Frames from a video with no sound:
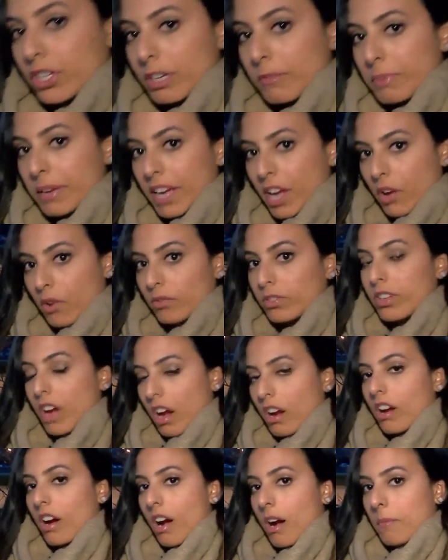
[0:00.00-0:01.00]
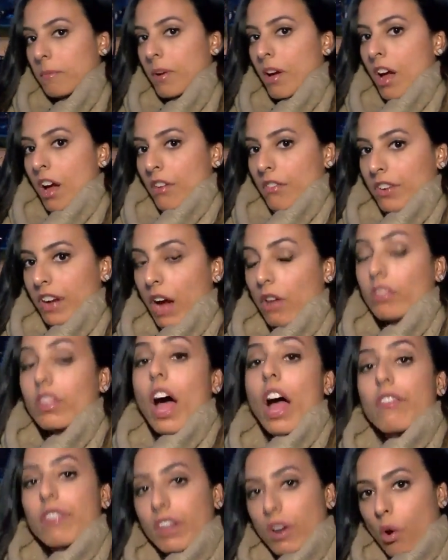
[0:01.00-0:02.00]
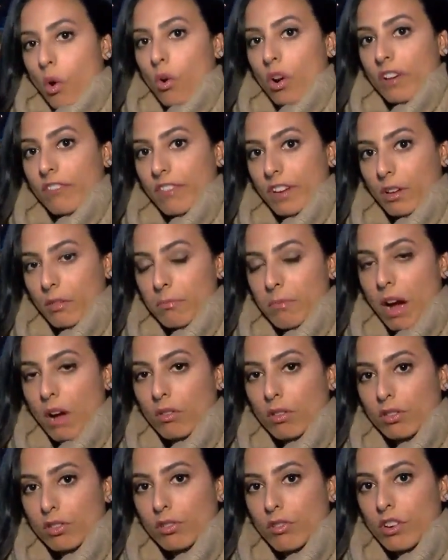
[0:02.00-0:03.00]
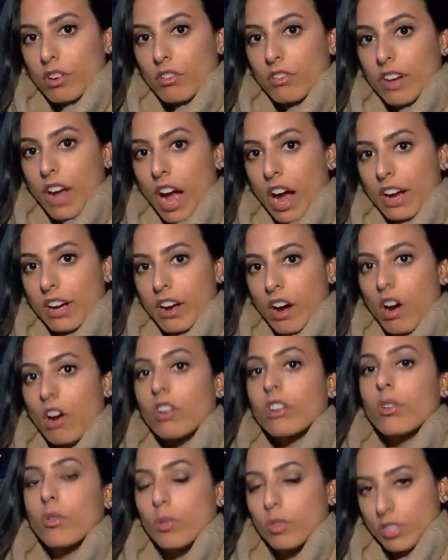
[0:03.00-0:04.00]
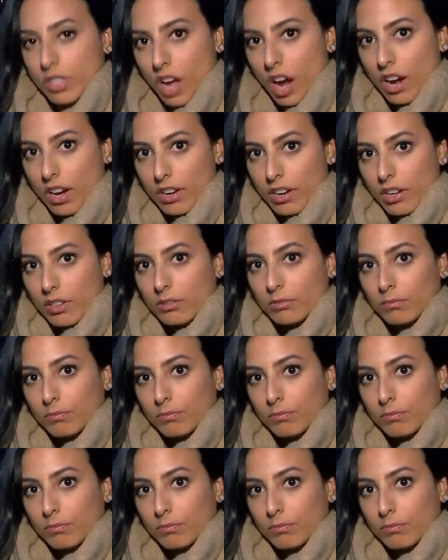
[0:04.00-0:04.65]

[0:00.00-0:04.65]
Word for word: c p o dot com. For now, live in Coryville, Paula Siro, nine on Your Side.